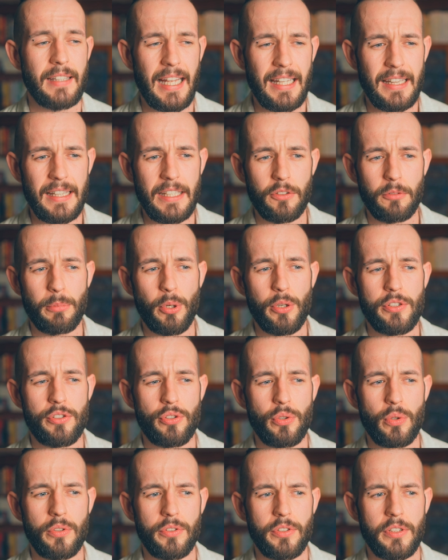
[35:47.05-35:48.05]
that little boy
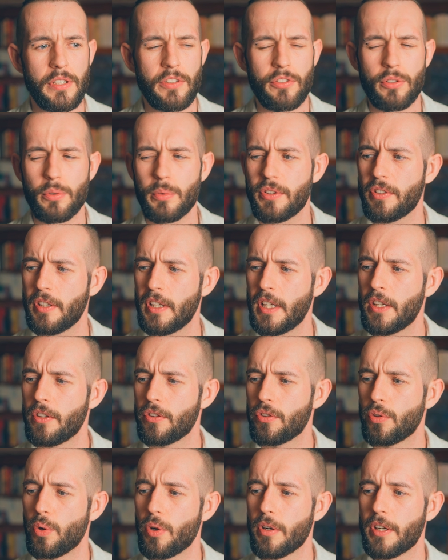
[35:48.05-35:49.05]
Jordan, he's always
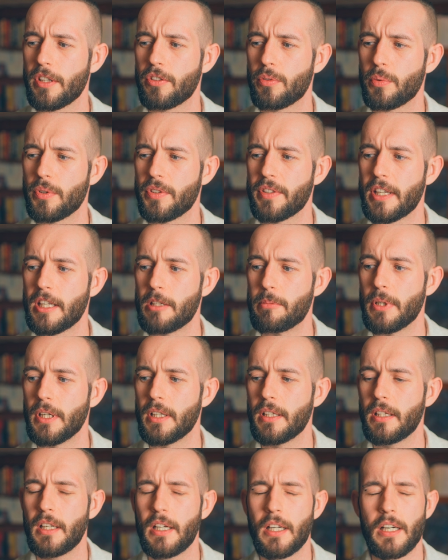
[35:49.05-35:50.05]
talking to his
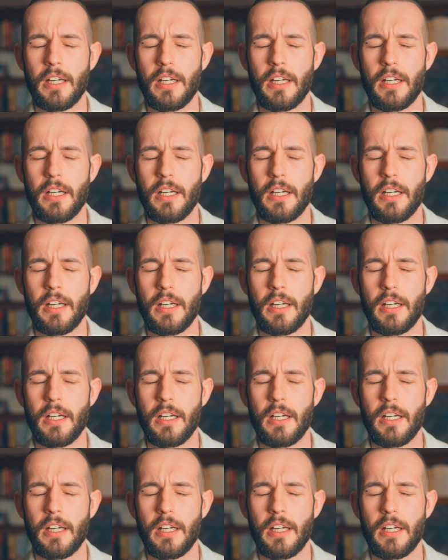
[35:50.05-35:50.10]
neighbour,